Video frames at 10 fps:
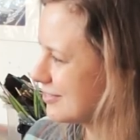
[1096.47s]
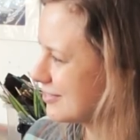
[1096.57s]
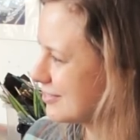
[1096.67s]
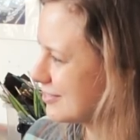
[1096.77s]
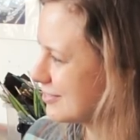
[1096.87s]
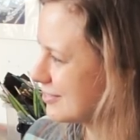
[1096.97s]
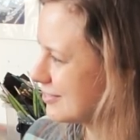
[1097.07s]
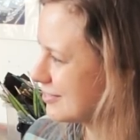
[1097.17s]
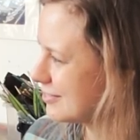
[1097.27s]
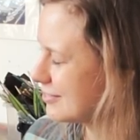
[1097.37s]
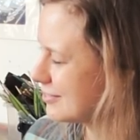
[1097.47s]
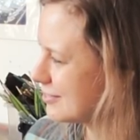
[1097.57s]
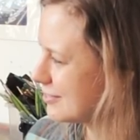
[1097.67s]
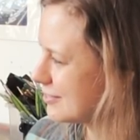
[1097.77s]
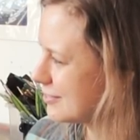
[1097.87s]

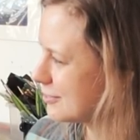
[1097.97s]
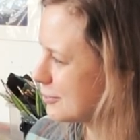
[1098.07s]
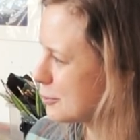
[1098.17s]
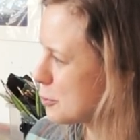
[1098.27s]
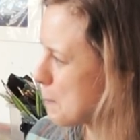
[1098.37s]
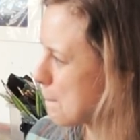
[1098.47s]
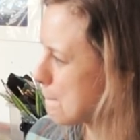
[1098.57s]
(not speaking)